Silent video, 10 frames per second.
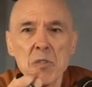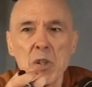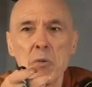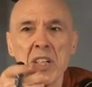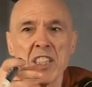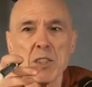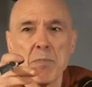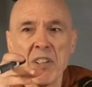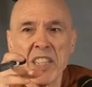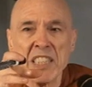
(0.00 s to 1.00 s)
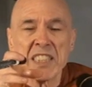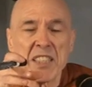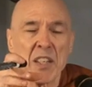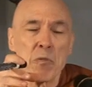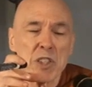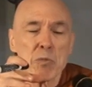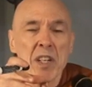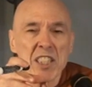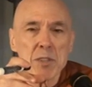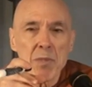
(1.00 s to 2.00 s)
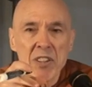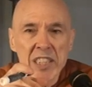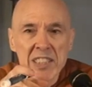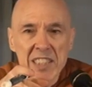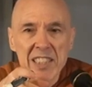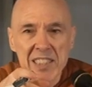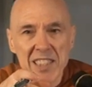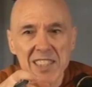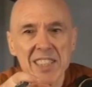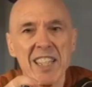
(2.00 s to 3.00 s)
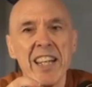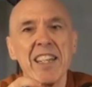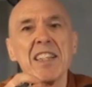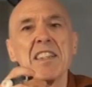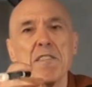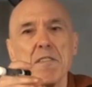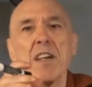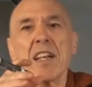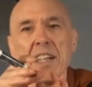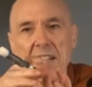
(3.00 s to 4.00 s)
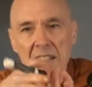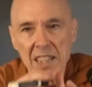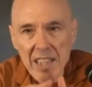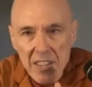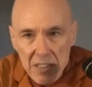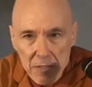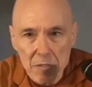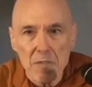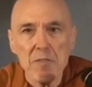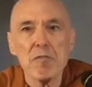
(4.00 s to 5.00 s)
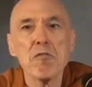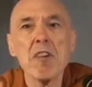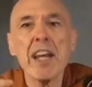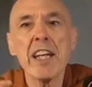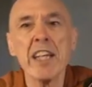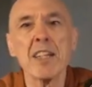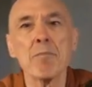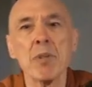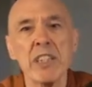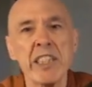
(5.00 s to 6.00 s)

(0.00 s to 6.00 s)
where one experience, in which one experiences a state of either radiant